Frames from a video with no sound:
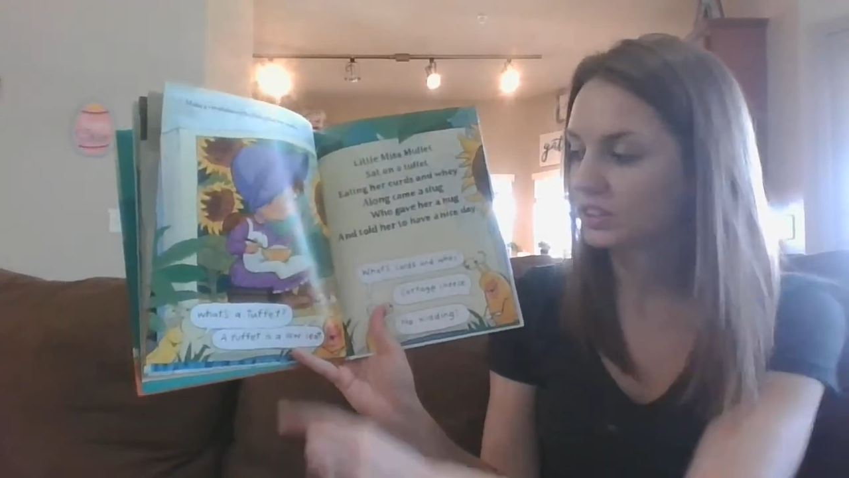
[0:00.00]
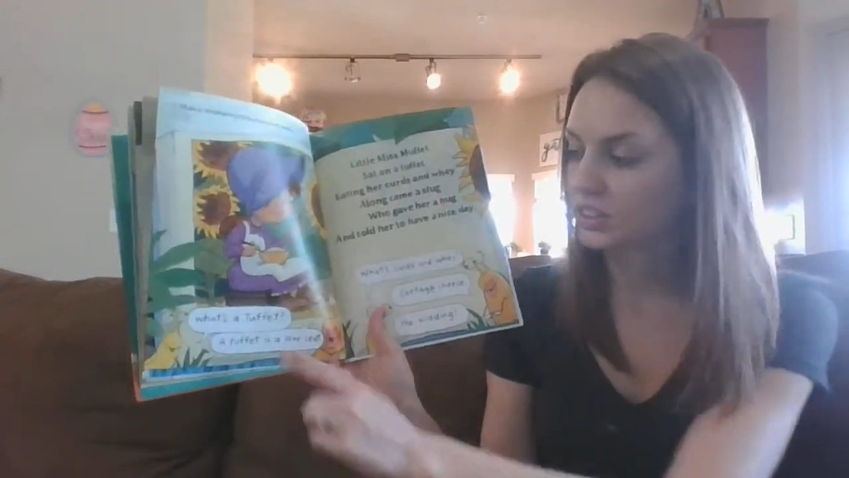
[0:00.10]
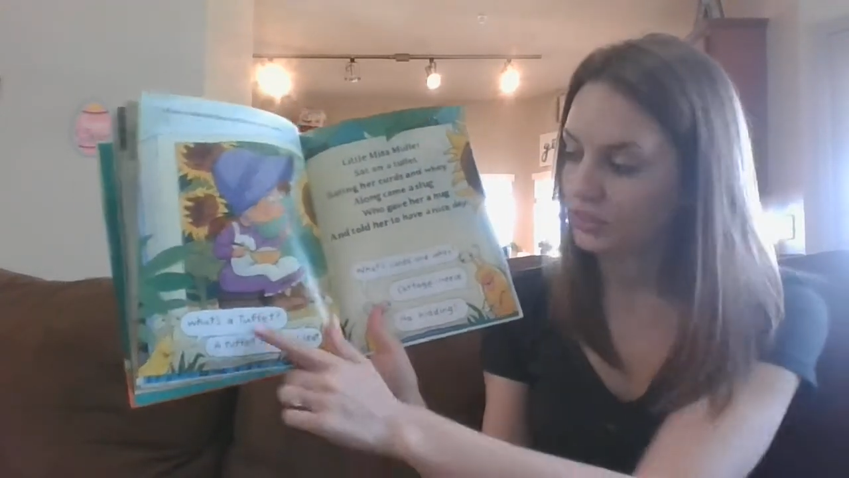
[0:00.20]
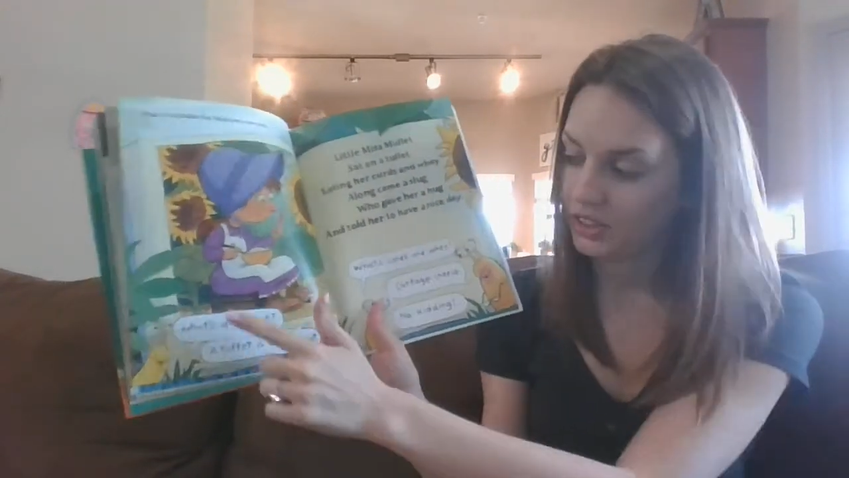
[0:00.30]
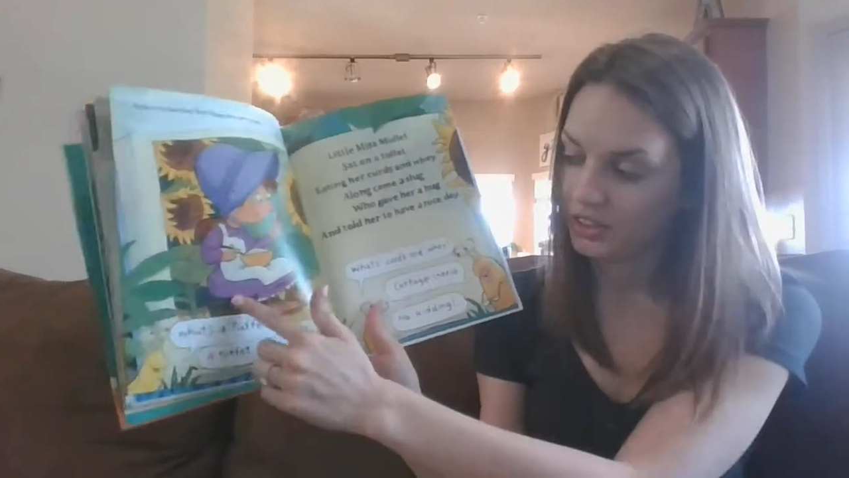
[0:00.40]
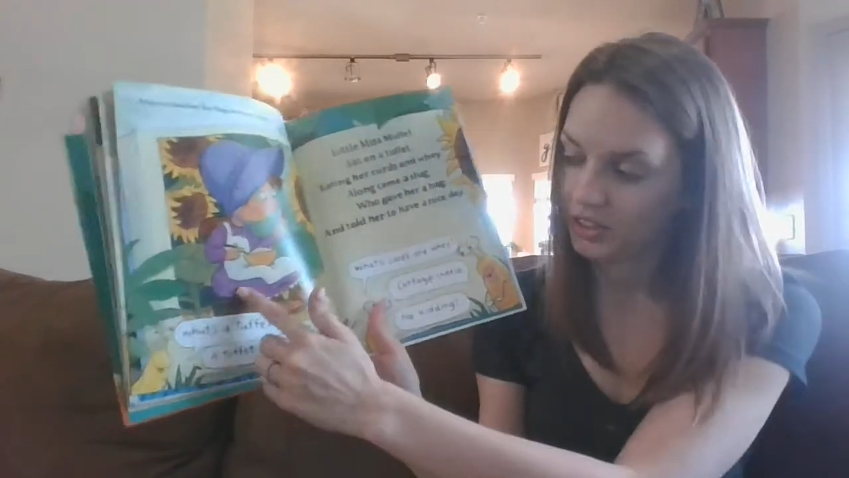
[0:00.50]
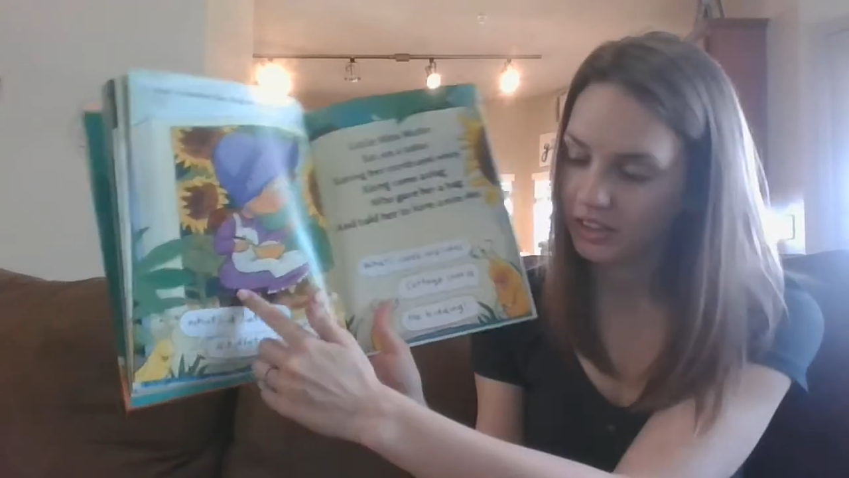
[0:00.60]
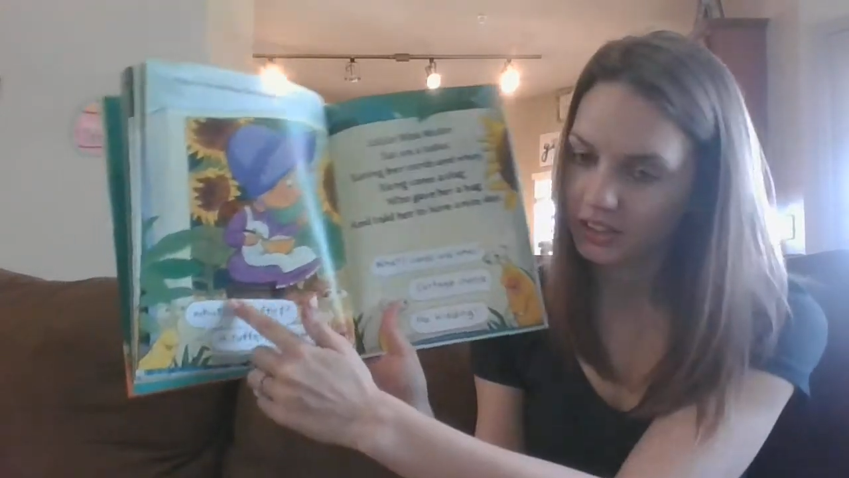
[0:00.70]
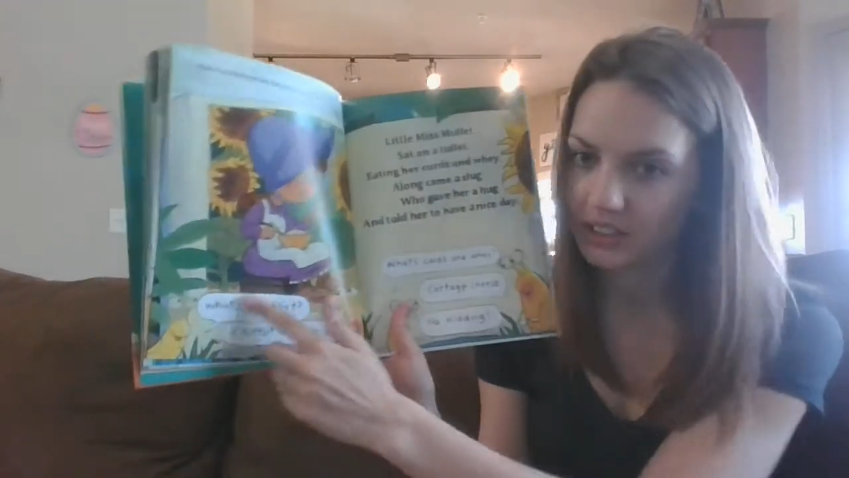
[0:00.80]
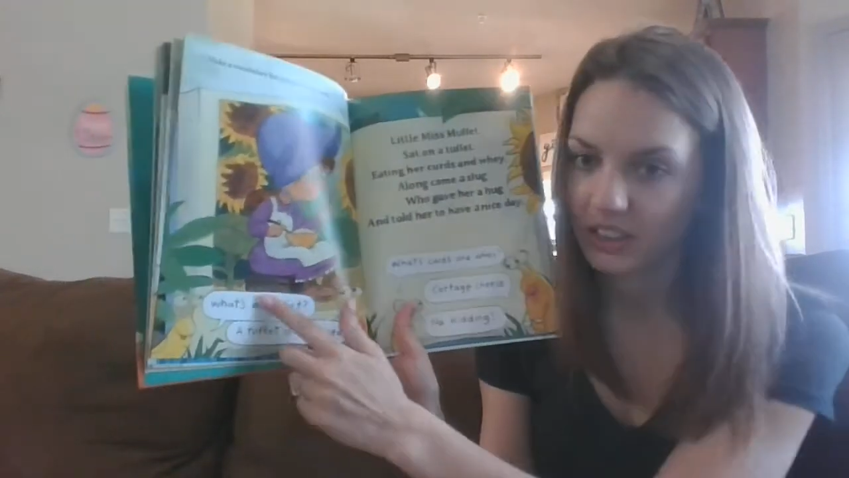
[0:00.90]
So here you
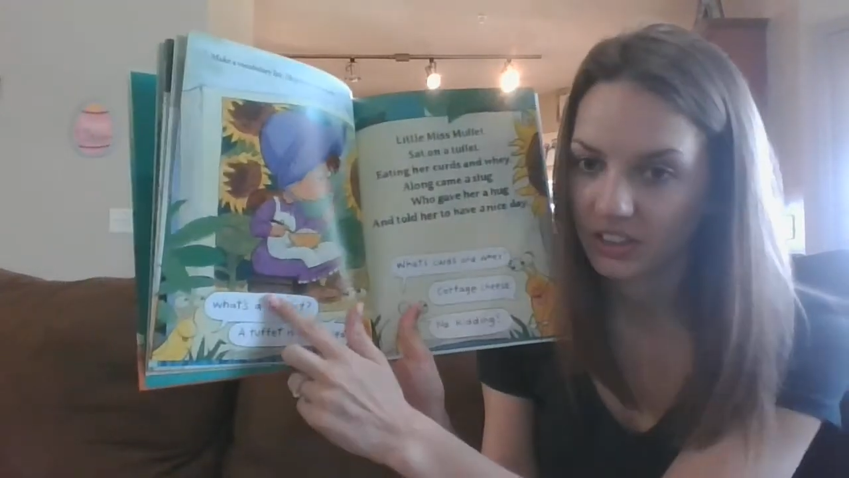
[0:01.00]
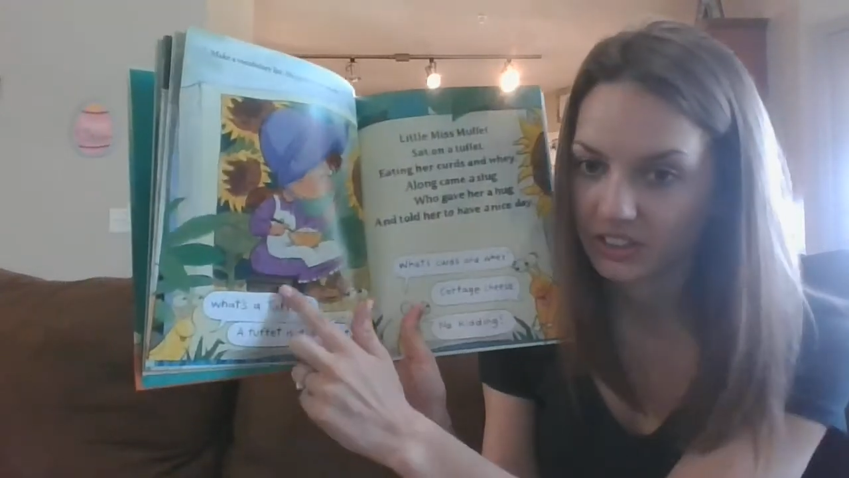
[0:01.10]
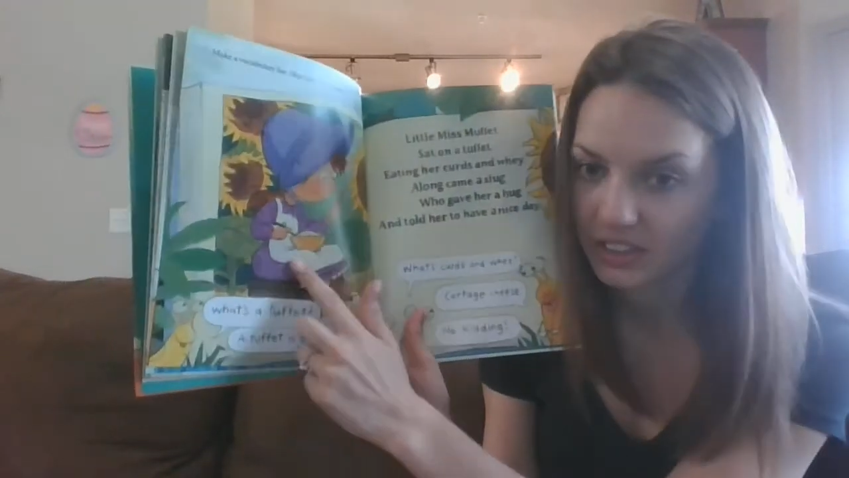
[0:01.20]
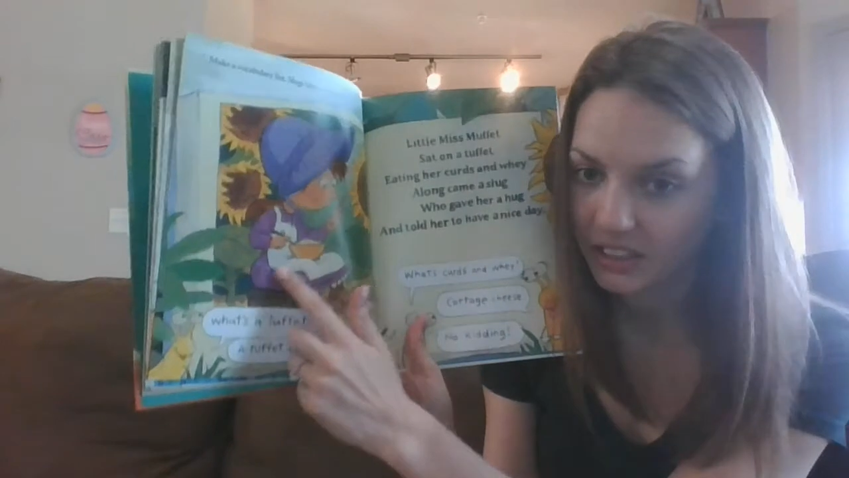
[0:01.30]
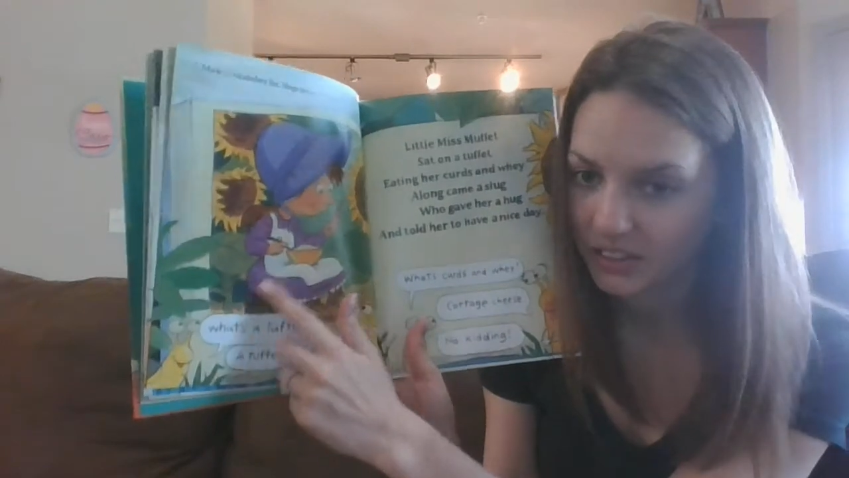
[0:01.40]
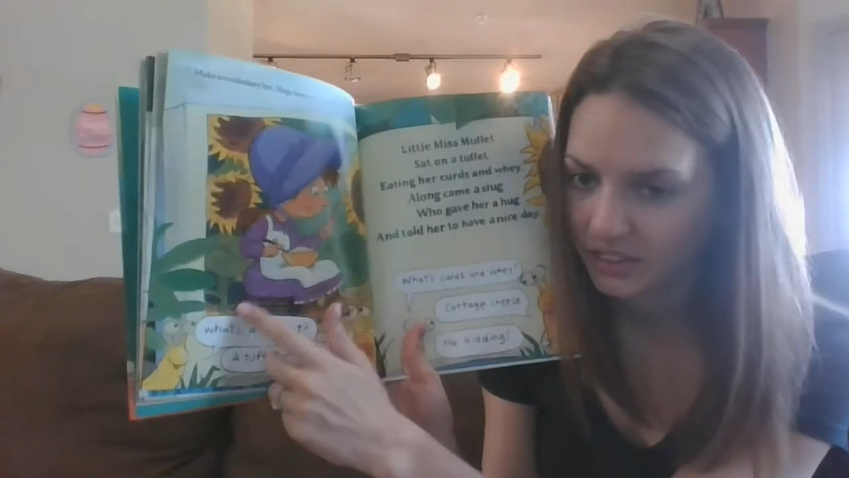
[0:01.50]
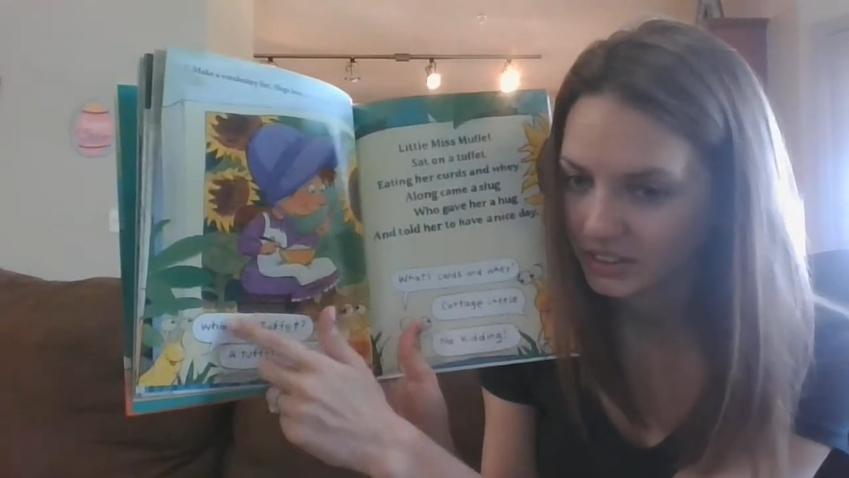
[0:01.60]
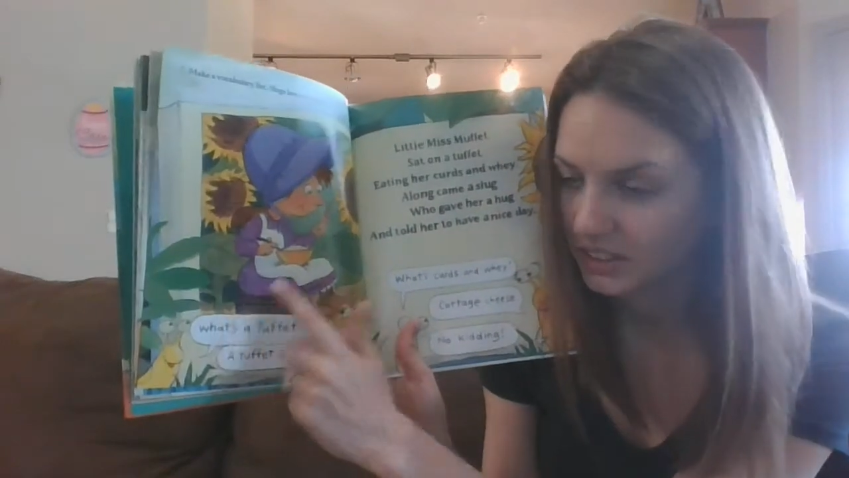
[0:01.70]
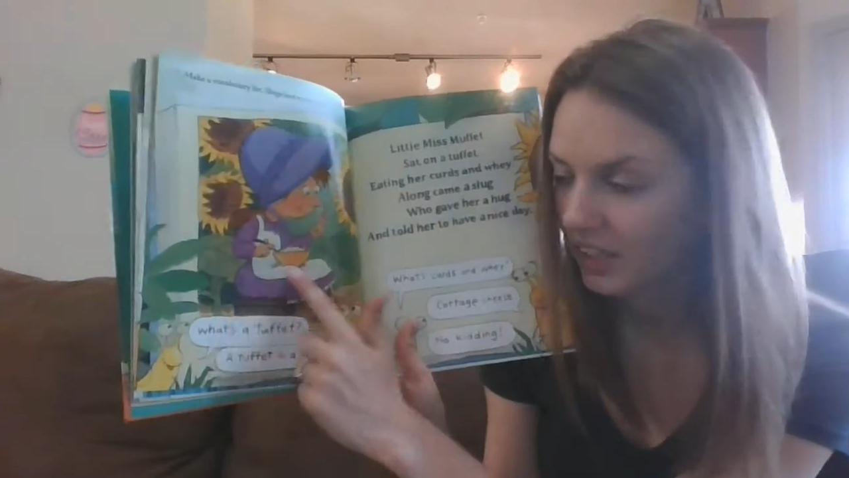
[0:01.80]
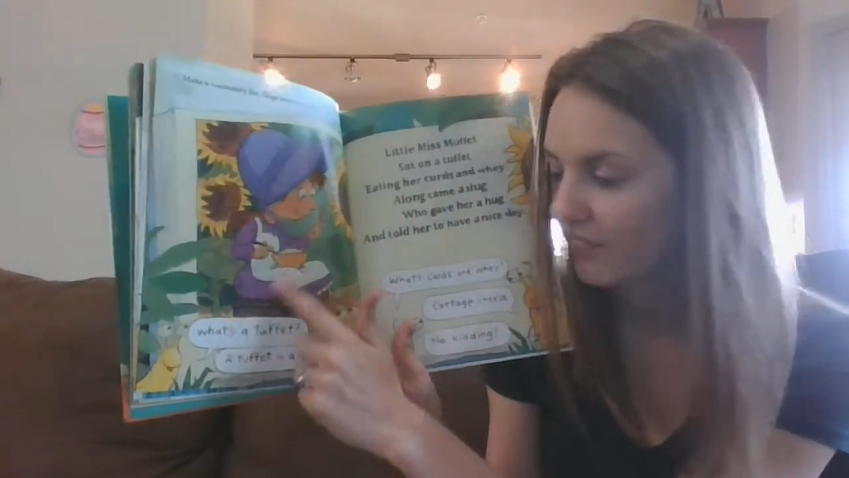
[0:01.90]
can see her sitting on the
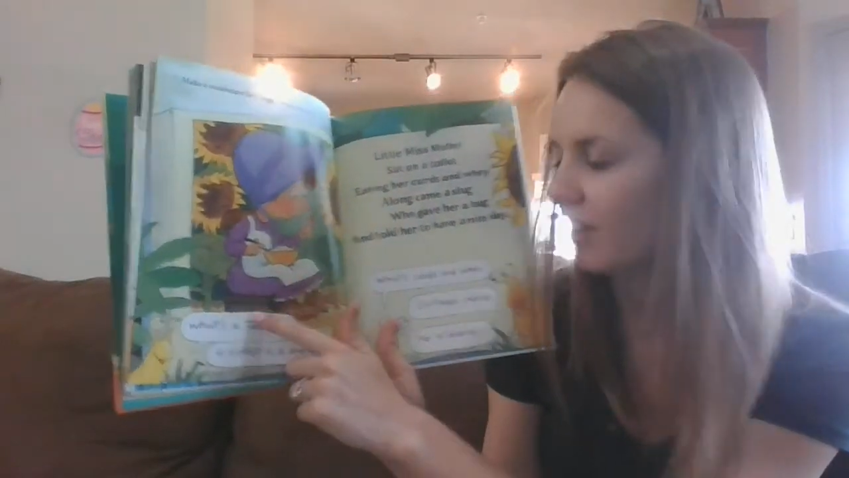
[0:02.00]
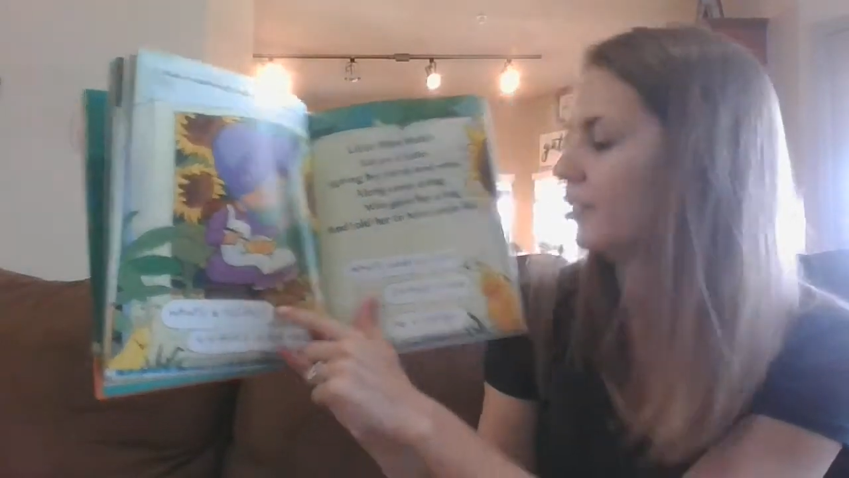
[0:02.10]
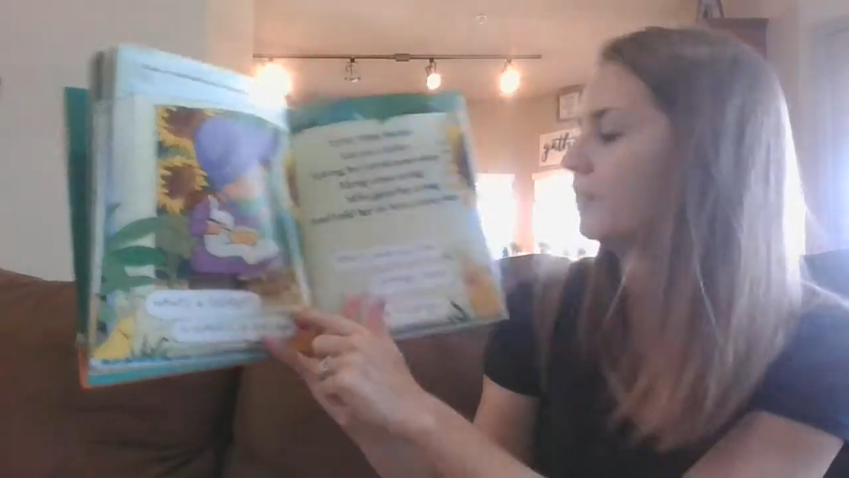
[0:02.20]
tuffet.